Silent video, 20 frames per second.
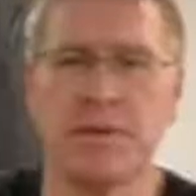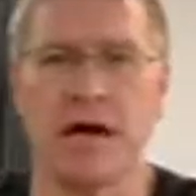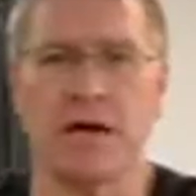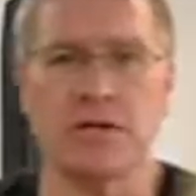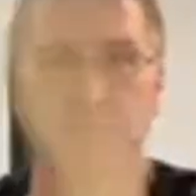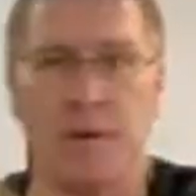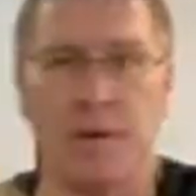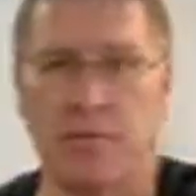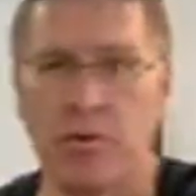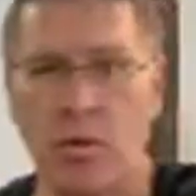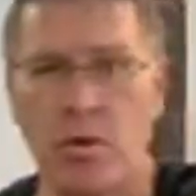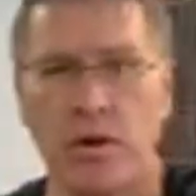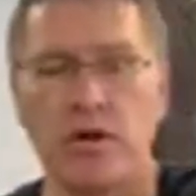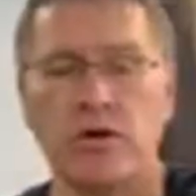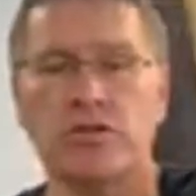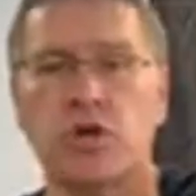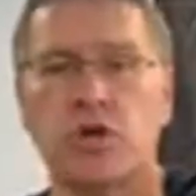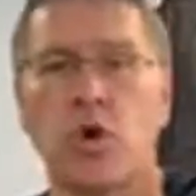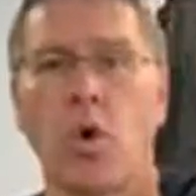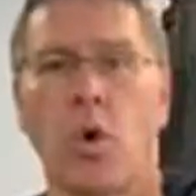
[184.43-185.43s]
else. Maybe you want to
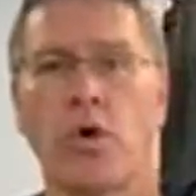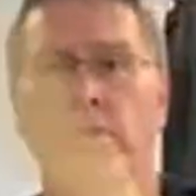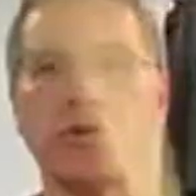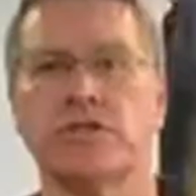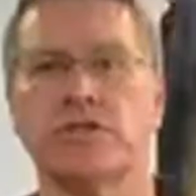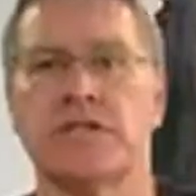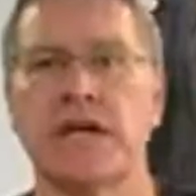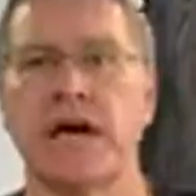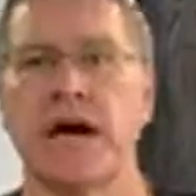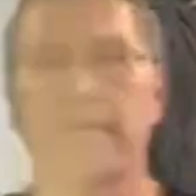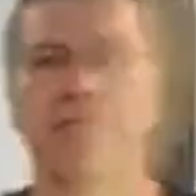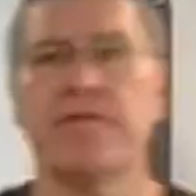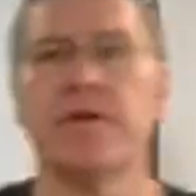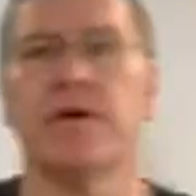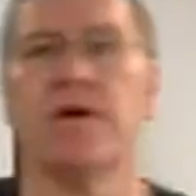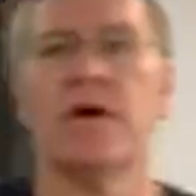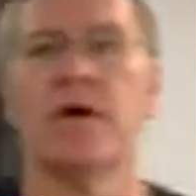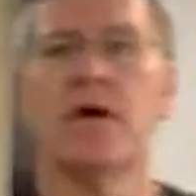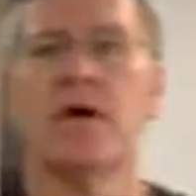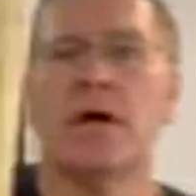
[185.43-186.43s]
use a quarterstaff.
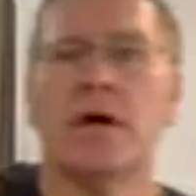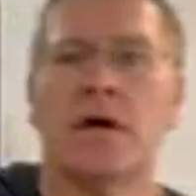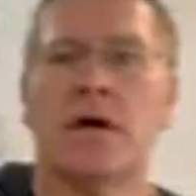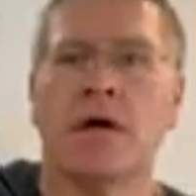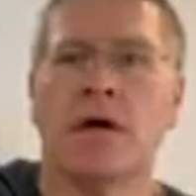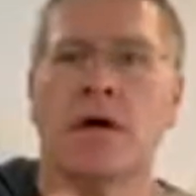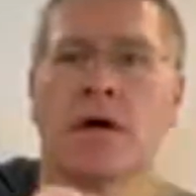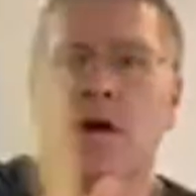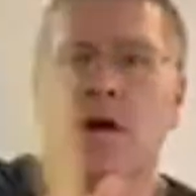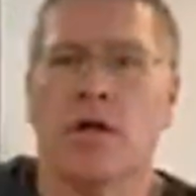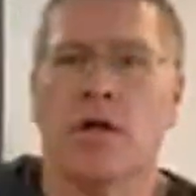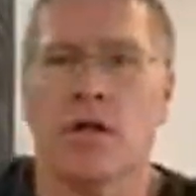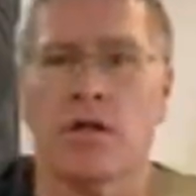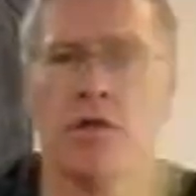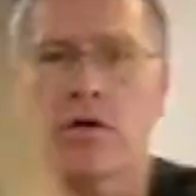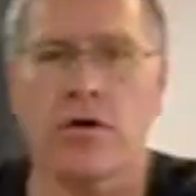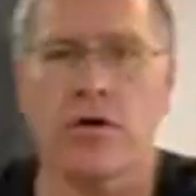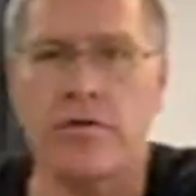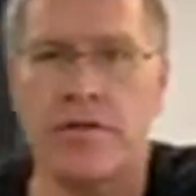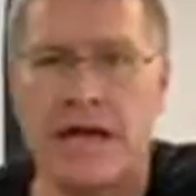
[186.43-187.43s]

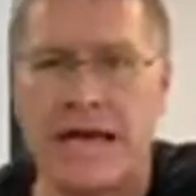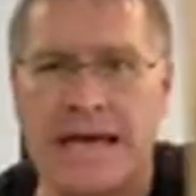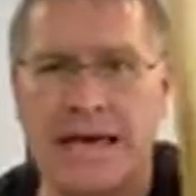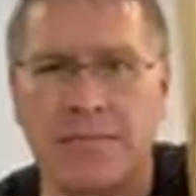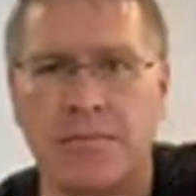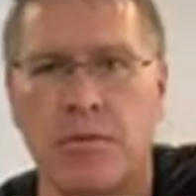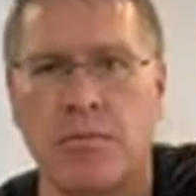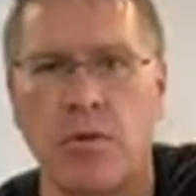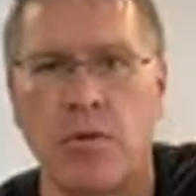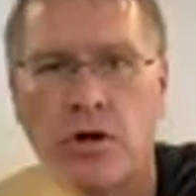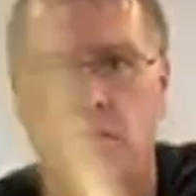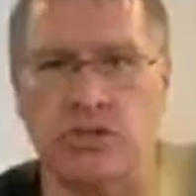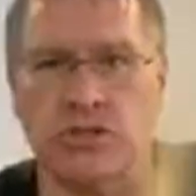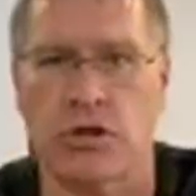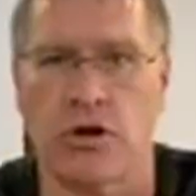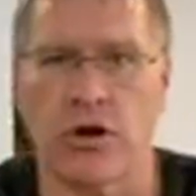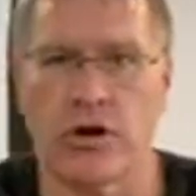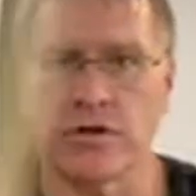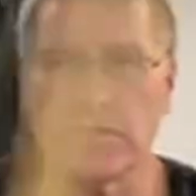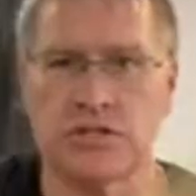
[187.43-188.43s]
Learn the HEMA martial
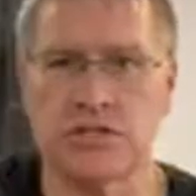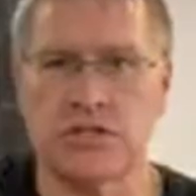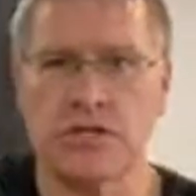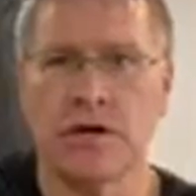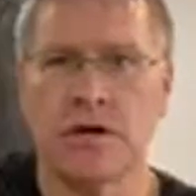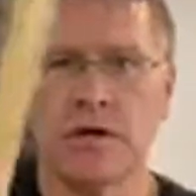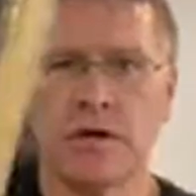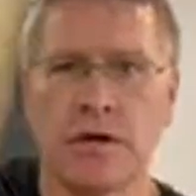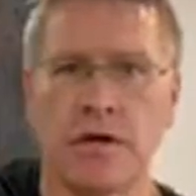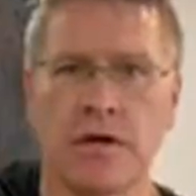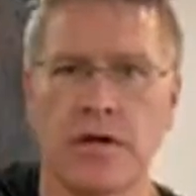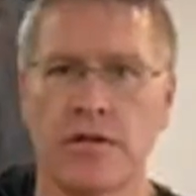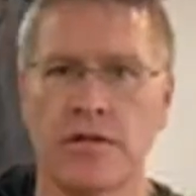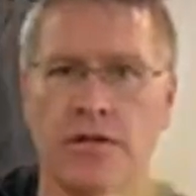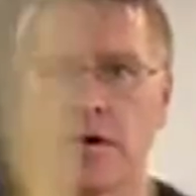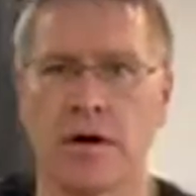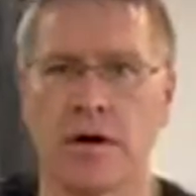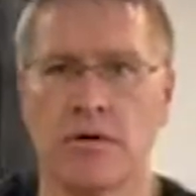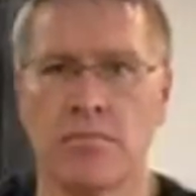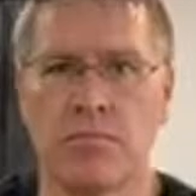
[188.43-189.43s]
arts,
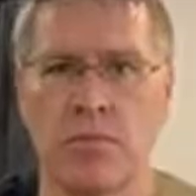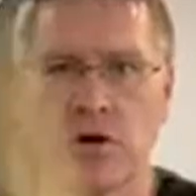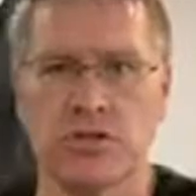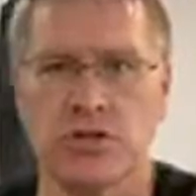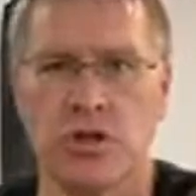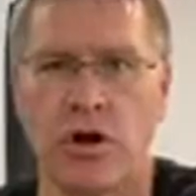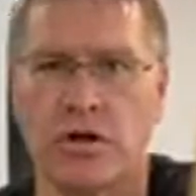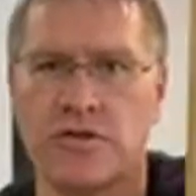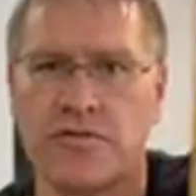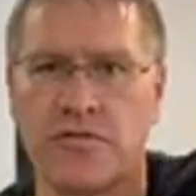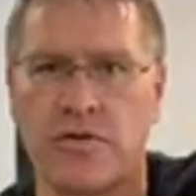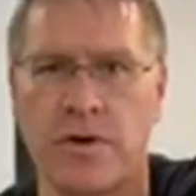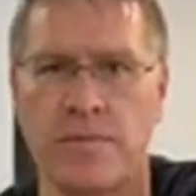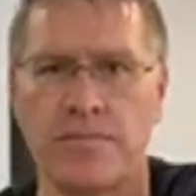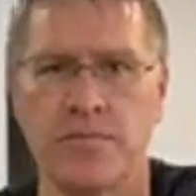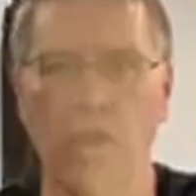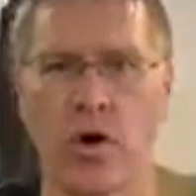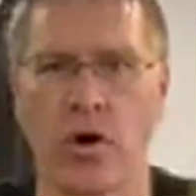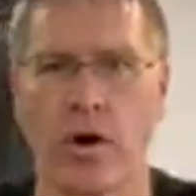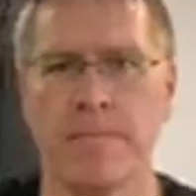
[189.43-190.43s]
the martial arts from
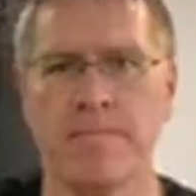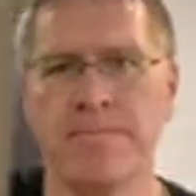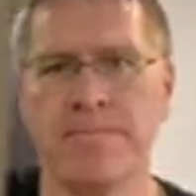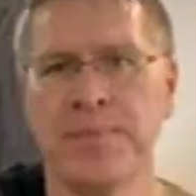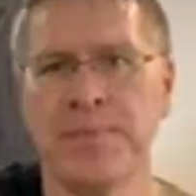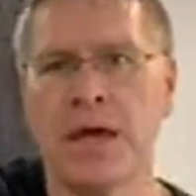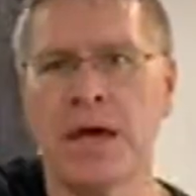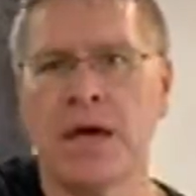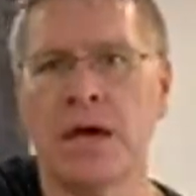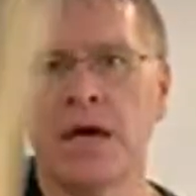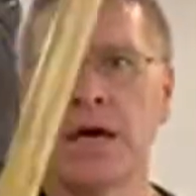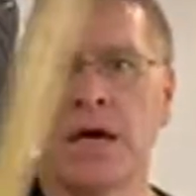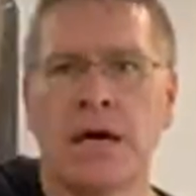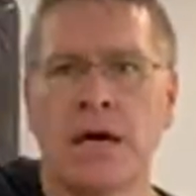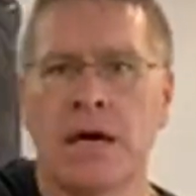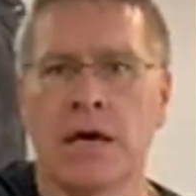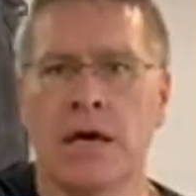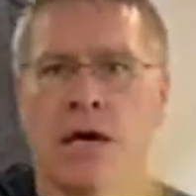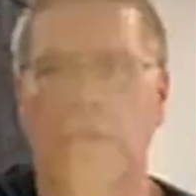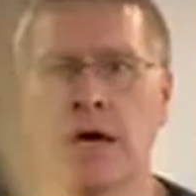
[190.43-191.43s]
Europe.
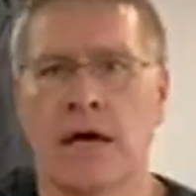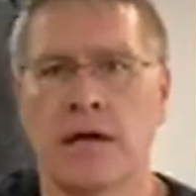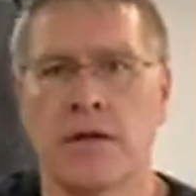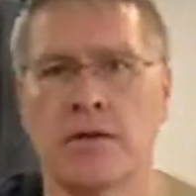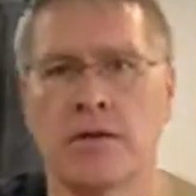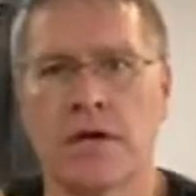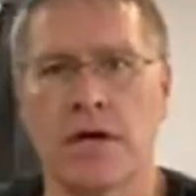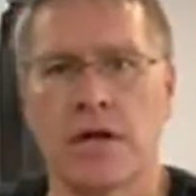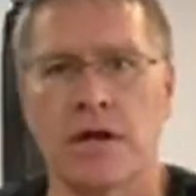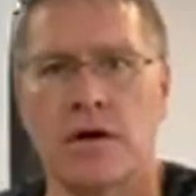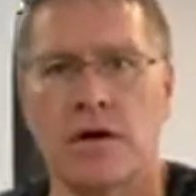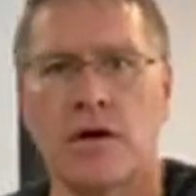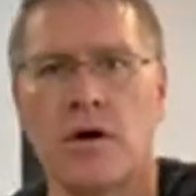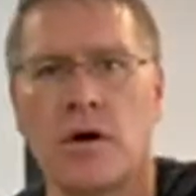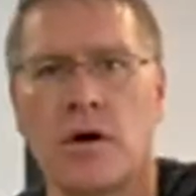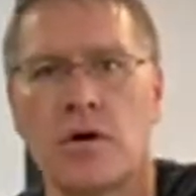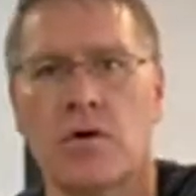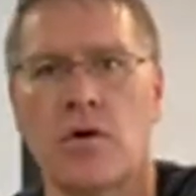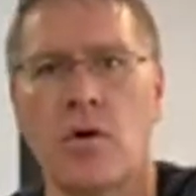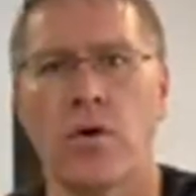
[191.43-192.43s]
You get a
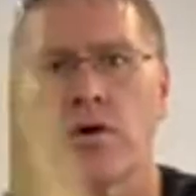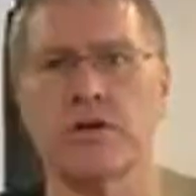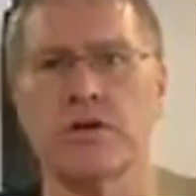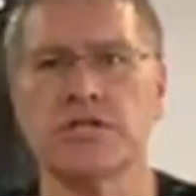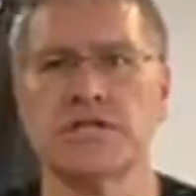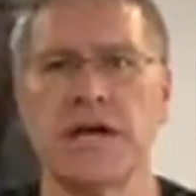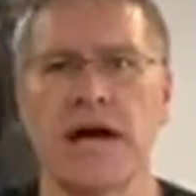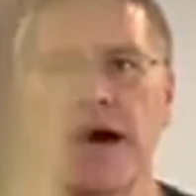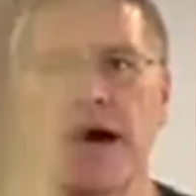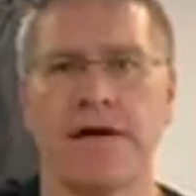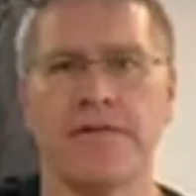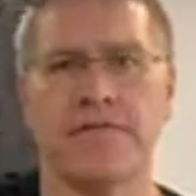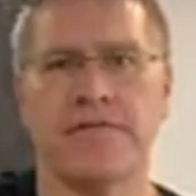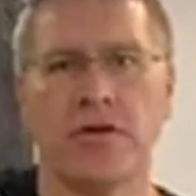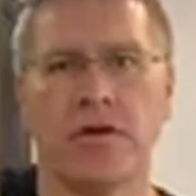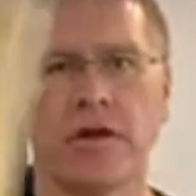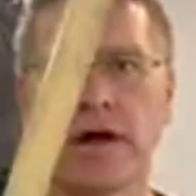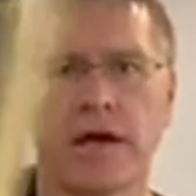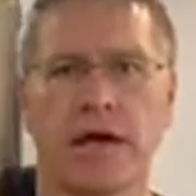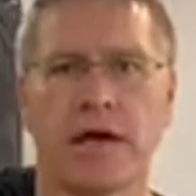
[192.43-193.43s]
quarterstaff,
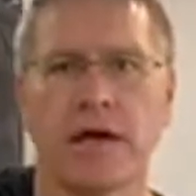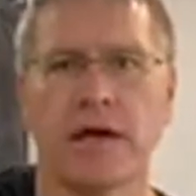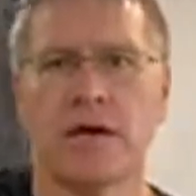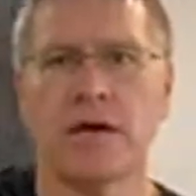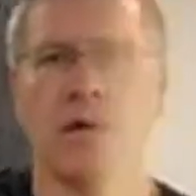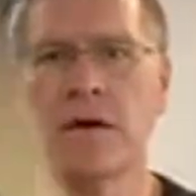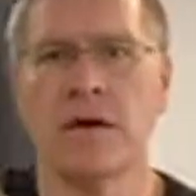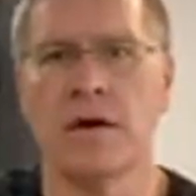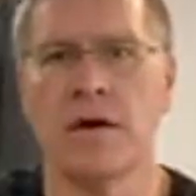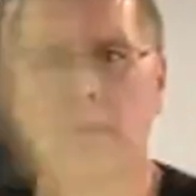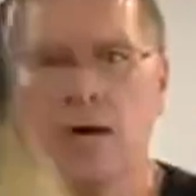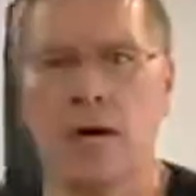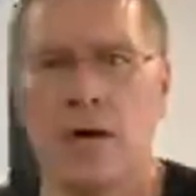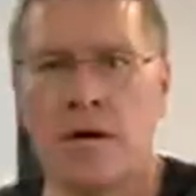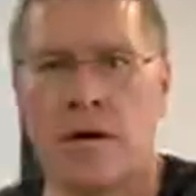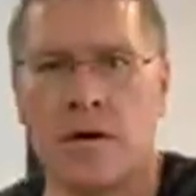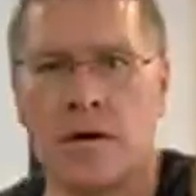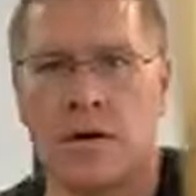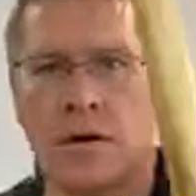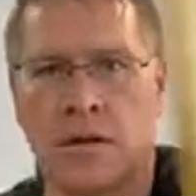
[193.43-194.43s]
you're like
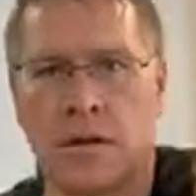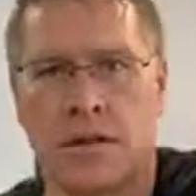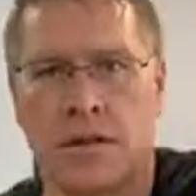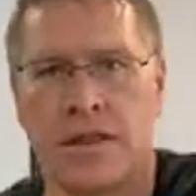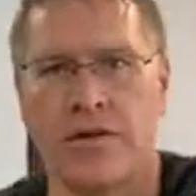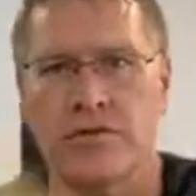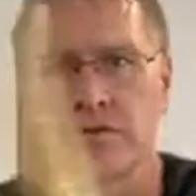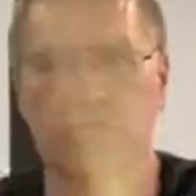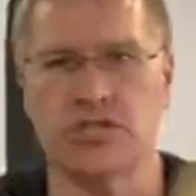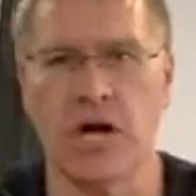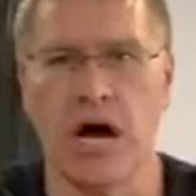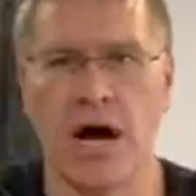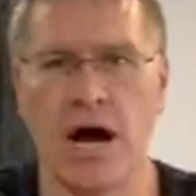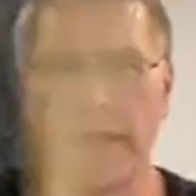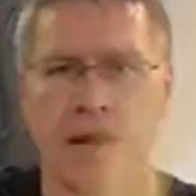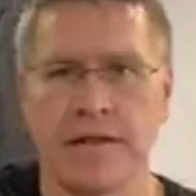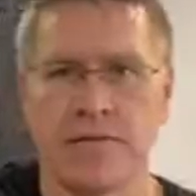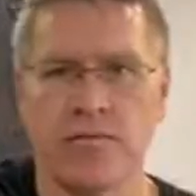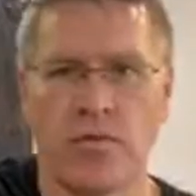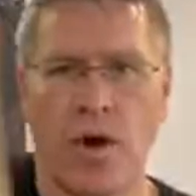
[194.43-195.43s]
Little
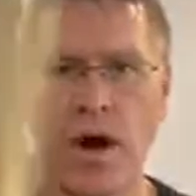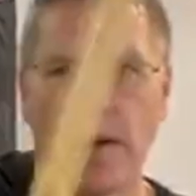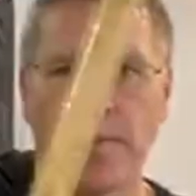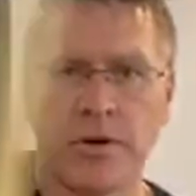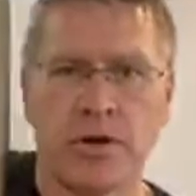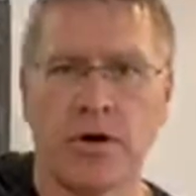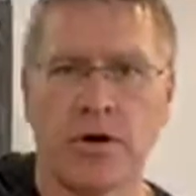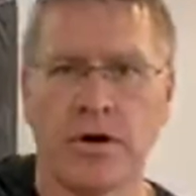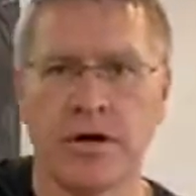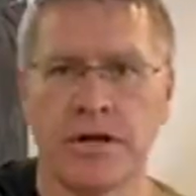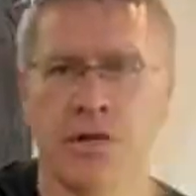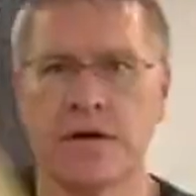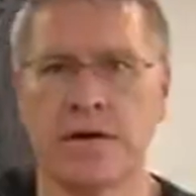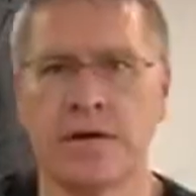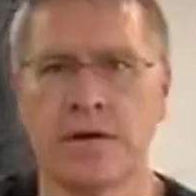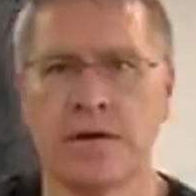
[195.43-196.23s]
John and Robin Hood